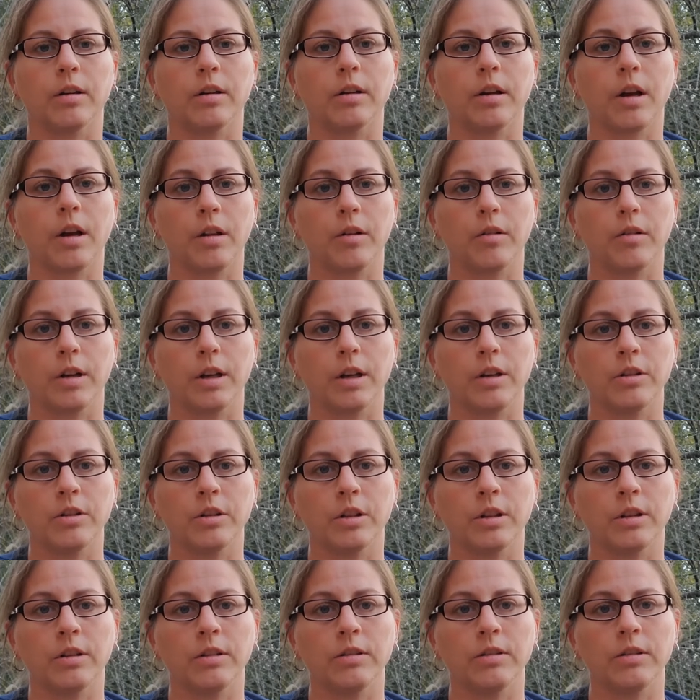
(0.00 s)

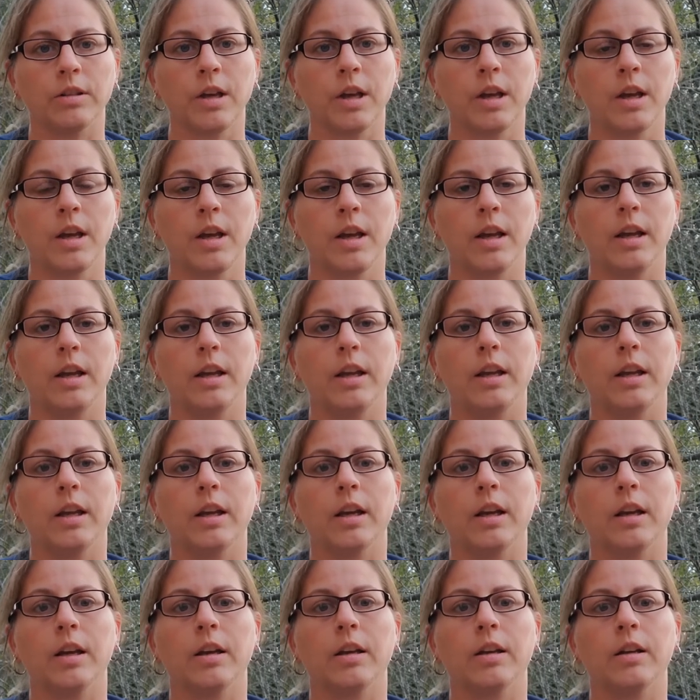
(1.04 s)
colorations
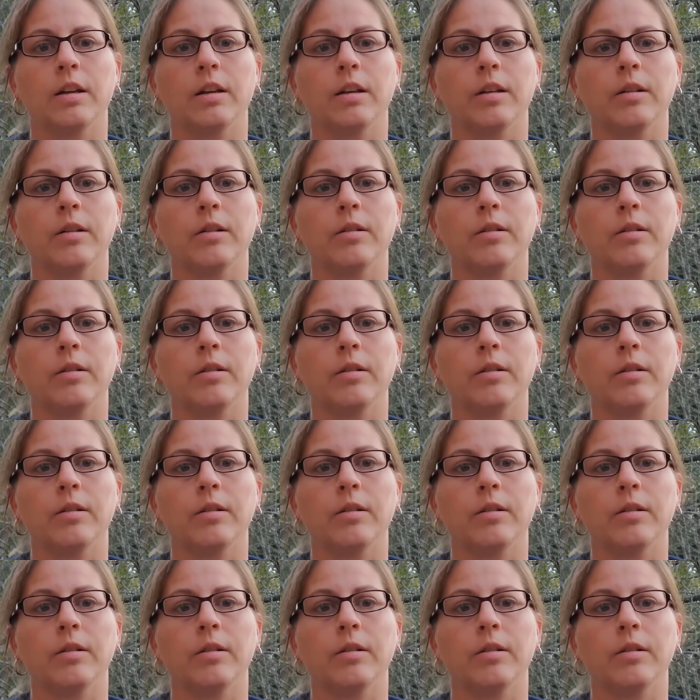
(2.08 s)
and